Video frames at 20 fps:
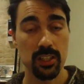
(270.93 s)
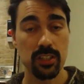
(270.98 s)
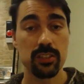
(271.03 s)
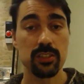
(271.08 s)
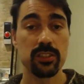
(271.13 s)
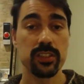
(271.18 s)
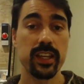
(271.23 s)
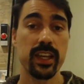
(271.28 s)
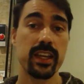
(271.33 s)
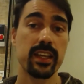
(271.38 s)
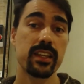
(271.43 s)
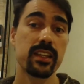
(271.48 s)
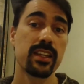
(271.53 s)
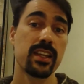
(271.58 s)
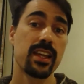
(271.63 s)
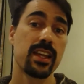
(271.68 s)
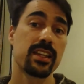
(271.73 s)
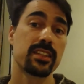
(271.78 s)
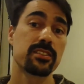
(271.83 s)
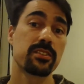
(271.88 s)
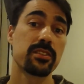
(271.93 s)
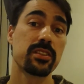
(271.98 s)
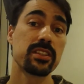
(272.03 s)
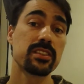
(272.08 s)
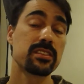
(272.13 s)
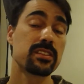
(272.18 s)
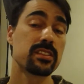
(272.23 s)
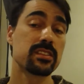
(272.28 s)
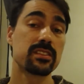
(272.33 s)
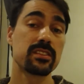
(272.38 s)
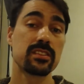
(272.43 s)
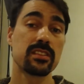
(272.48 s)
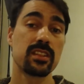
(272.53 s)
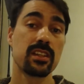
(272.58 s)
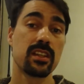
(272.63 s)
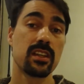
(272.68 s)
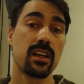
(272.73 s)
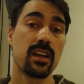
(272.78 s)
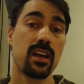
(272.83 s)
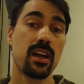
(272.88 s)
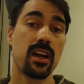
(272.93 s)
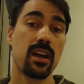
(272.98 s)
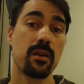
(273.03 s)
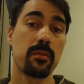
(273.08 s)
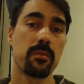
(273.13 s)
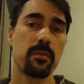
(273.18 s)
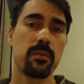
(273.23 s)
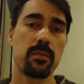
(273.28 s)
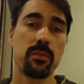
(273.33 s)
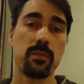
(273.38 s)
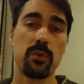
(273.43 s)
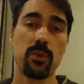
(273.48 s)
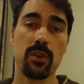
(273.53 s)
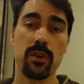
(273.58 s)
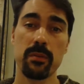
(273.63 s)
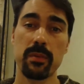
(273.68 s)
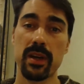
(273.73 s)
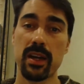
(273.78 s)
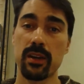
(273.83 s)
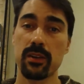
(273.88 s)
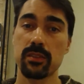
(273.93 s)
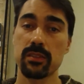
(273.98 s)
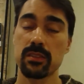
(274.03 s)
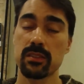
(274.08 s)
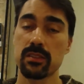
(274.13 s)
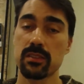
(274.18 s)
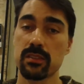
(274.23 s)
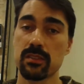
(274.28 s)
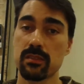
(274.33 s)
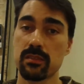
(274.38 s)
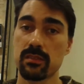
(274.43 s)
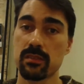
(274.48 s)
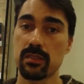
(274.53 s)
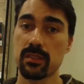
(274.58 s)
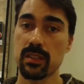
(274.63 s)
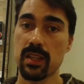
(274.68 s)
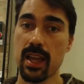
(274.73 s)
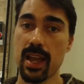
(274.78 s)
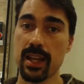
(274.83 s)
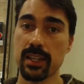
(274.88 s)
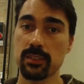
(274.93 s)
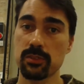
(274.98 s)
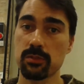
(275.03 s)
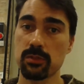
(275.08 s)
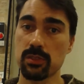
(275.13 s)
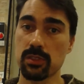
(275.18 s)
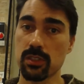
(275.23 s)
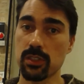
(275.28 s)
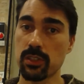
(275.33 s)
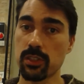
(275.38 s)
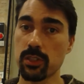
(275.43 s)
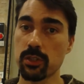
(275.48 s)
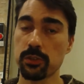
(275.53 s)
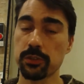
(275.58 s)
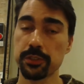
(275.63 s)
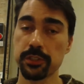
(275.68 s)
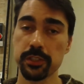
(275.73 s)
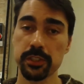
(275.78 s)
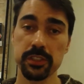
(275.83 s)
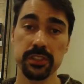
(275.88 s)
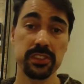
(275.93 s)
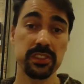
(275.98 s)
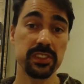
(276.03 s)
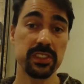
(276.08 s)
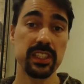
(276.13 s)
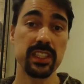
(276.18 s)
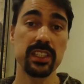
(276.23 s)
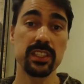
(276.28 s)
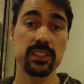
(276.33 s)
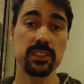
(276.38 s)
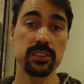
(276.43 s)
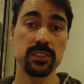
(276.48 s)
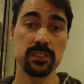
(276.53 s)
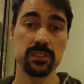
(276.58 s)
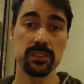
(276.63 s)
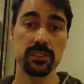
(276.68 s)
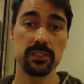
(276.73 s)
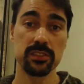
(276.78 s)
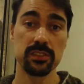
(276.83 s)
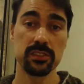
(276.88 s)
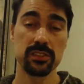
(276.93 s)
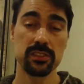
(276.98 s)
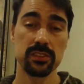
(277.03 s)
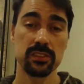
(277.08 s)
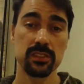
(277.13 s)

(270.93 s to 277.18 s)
Okay, so this is more about actual Clojure skills,